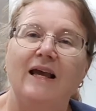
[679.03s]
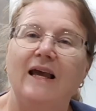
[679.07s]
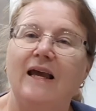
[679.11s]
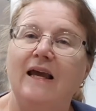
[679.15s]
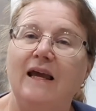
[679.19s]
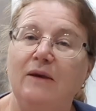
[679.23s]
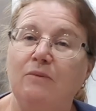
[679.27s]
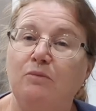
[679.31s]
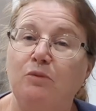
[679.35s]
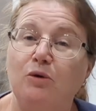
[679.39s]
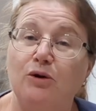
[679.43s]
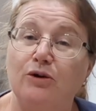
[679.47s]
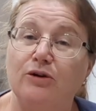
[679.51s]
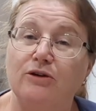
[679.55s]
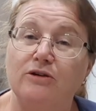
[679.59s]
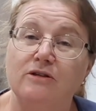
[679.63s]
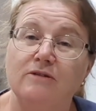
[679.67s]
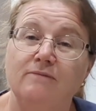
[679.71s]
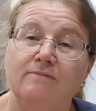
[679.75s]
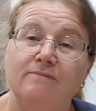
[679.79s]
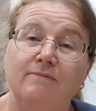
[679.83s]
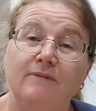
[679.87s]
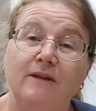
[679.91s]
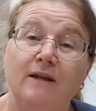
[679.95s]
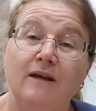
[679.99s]
it worked.
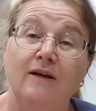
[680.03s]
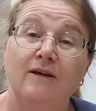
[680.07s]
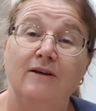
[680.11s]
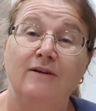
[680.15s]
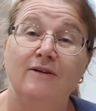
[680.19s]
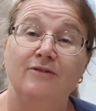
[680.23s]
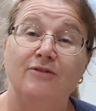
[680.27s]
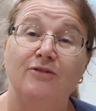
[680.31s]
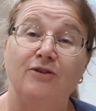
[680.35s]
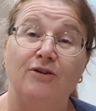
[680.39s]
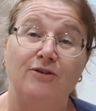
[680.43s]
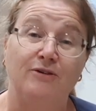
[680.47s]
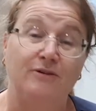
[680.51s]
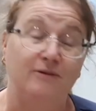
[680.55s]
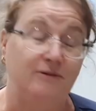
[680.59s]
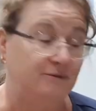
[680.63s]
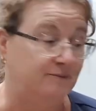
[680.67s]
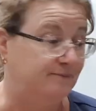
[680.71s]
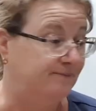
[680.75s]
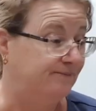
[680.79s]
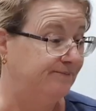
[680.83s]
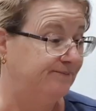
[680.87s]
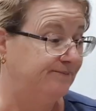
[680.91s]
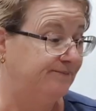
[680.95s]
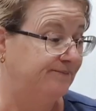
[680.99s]
So
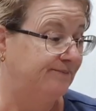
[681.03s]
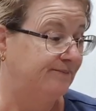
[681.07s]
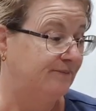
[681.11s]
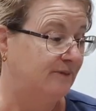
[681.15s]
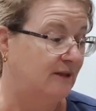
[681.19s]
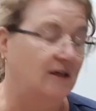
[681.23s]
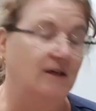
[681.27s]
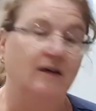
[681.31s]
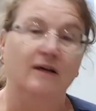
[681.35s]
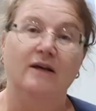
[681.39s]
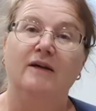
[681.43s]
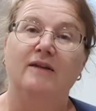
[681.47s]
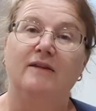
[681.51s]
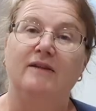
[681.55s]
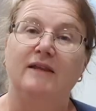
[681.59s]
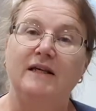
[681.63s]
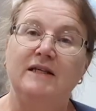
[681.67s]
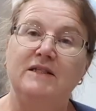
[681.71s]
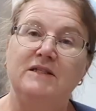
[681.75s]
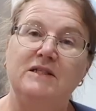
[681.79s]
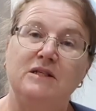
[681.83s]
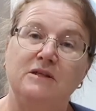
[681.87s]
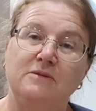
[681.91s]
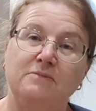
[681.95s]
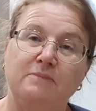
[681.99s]

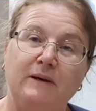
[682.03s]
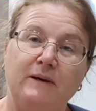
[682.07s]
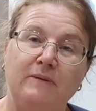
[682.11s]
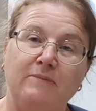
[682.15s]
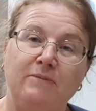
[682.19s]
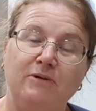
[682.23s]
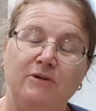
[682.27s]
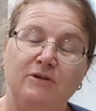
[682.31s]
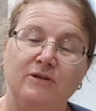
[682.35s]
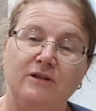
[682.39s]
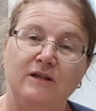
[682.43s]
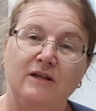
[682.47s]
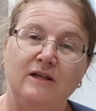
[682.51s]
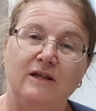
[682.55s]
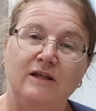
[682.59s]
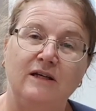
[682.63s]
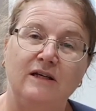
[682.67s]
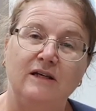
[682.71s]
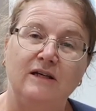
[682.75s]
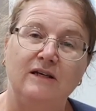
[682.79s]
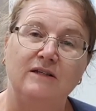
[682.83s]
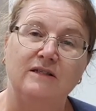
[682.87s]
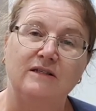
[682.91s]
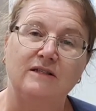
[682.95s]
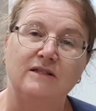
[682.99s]
thanks to the people on
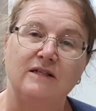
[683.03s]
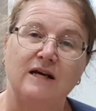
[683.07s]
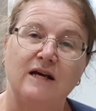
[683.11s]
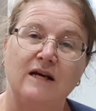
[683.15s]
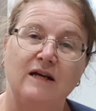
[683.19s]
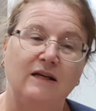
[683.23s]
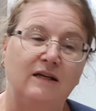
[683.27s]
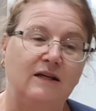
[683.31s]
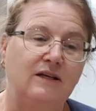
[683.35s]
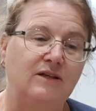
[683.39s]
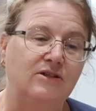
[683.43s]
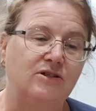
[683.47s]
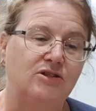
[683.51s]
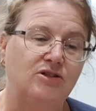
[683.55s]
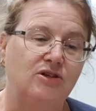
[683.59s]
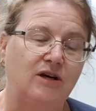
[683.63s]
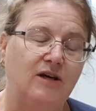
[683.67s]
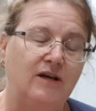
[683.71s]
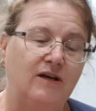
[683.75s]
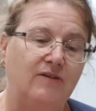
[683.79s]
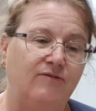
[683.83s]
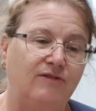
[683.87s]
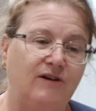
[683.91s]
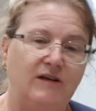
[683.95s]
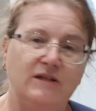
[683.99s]
the Starlink
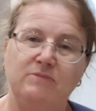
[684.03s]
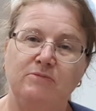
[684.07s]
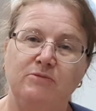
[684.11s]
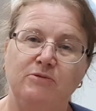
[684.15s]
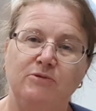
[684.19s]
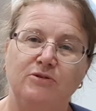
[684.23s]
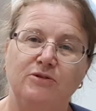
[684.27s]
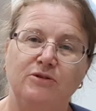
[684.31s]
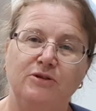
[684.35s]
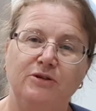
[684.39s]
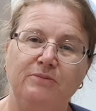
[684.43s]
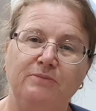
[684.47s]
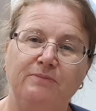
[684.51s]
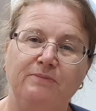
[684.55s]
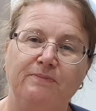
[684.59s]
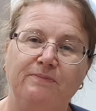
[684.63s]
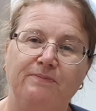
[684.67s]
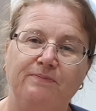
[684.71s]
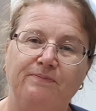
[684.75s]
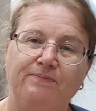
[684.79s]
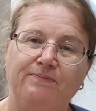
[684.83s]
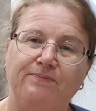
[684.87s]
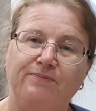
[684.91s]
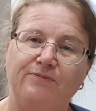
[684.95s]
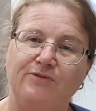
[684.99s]
Australia Facebook group
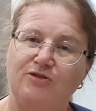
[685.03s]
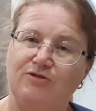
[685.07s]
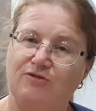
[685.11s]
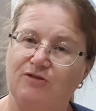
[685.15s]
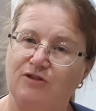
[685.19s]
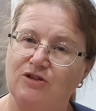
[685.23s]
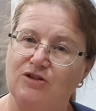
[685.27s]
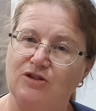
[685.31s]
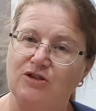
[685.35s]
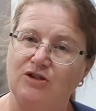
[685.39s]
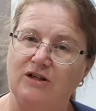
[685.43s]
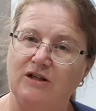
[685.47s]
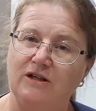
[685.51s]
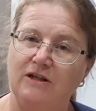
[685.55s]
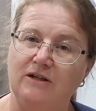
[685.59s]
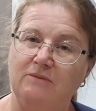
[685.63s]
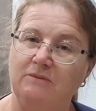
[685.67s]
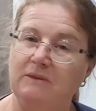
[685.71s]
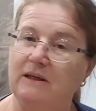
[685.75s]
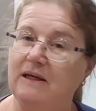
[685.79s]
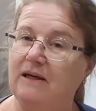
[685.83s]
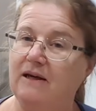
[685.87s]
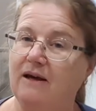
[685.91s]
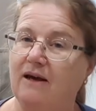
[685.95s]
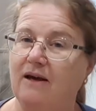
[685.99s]
for trying to help
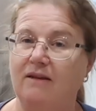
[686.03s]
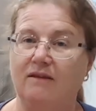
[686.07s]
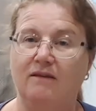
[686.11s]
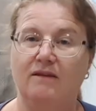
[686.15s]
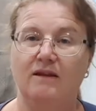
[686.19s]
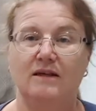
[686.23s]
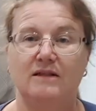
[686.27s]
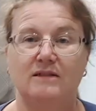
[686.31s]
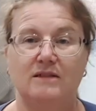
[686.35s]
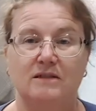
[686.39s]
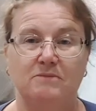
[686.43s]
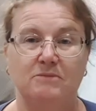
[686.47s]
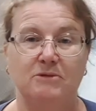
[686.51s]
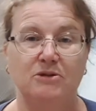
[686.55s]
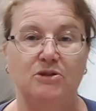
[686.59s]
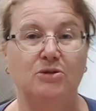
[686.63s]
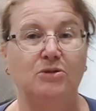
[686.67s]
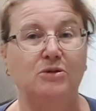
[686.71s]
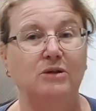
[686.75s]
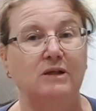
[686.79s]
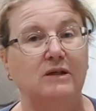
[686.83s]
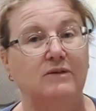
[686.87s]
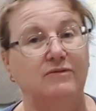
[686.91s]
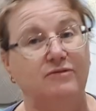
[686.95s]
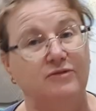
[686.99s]
me, and thanks to my
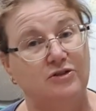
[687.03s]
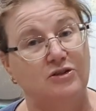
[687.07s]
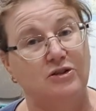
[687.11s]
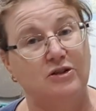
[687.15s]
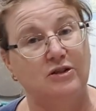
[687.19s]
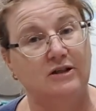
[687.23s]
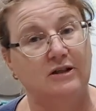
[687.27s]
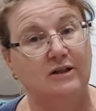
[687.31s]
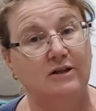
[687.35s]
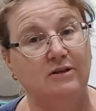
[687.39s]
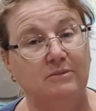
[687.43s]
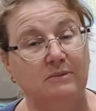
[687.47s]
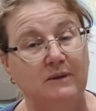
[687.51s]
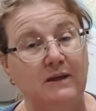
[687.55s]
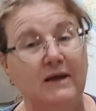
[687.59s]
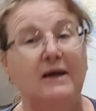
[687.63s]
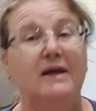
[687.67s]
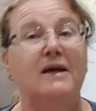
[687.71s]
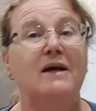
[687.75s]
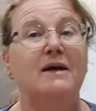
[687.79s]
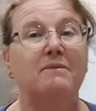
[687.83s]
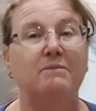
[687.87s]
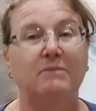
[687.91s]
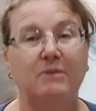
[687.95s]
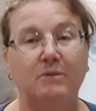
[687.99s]
daughter for trying to help me,
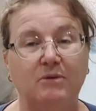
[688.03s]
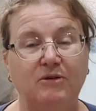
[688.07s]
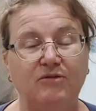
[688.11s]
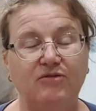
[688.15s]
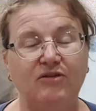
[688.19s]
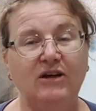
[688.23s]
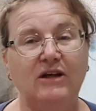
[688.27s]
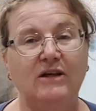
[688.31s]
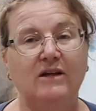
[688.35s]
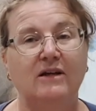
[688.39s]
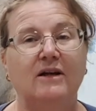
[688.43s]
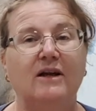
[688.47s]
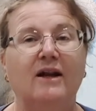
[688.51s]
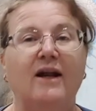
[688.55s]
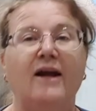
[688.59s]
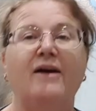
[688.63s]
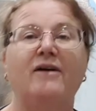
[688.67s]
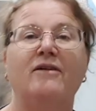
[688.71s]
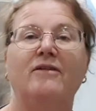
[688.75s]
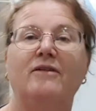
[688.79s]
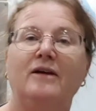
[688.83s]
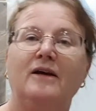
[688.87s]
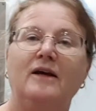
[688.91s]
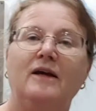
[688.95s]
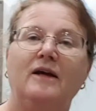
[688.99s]
but we figured it
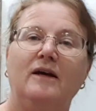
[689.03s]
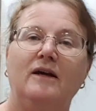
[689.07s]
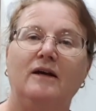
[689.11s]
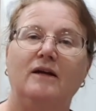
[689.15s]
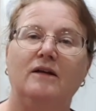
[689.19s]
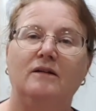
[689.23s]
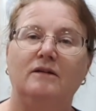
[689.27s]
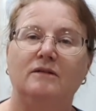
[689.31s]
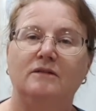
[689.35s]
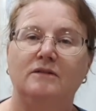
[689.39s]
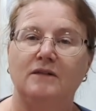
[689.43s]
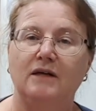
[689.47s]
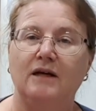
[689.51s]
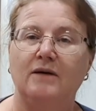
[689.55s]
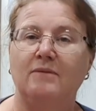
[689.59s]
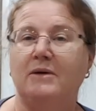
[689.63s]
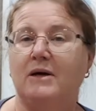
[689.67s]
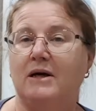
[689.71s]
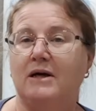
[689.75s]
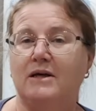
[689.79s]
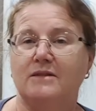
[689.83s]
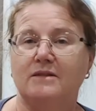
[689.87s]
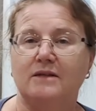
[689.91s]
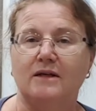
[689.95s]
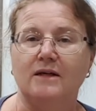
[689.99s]
out.
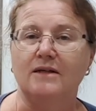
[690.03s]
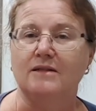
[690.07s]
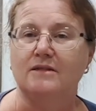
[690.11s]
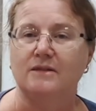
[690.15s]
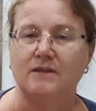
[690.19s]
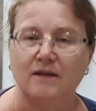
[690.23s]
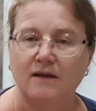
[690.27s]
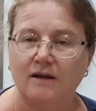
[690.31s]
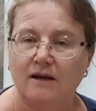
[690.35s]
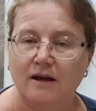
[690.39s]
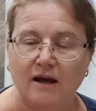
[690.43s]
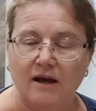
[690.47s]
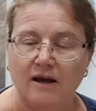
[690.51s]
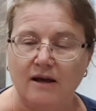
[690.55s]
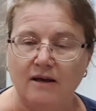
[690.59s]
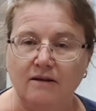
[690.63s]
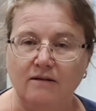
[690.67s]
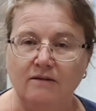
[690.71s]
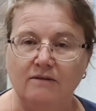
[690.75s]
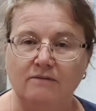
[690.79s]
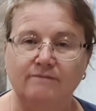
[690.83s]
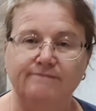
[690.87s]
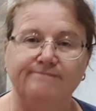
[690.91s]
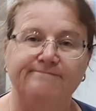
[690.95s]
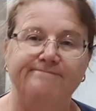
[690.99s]
Dumbass asked again,